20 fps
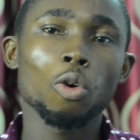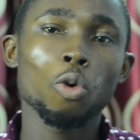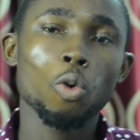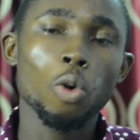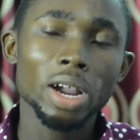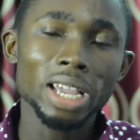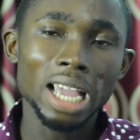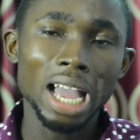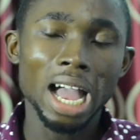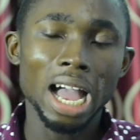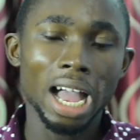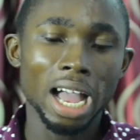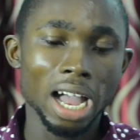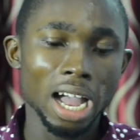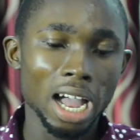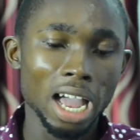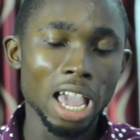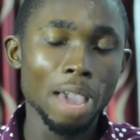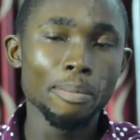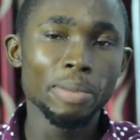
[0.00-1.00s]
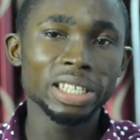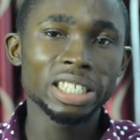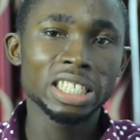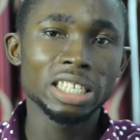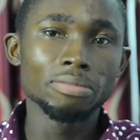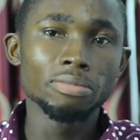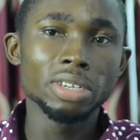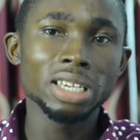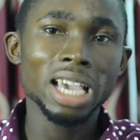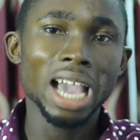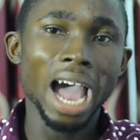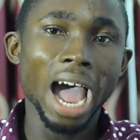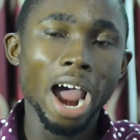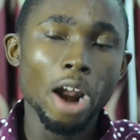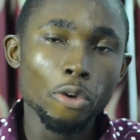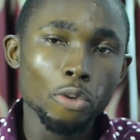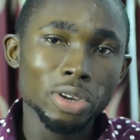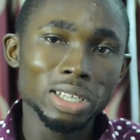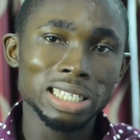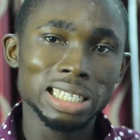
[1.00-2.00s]
when a bit me
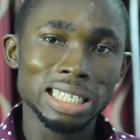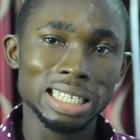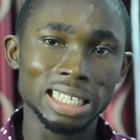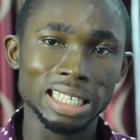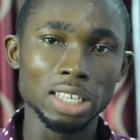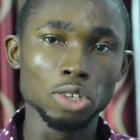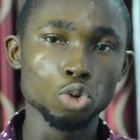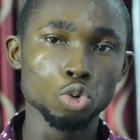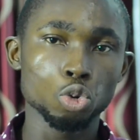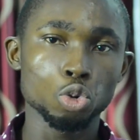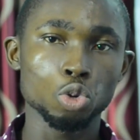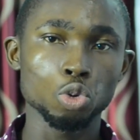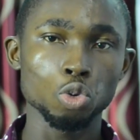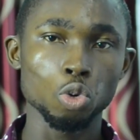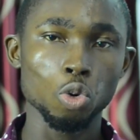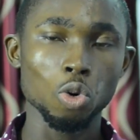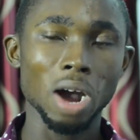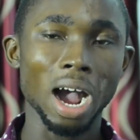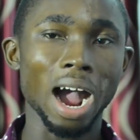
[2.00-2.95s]
are resisting so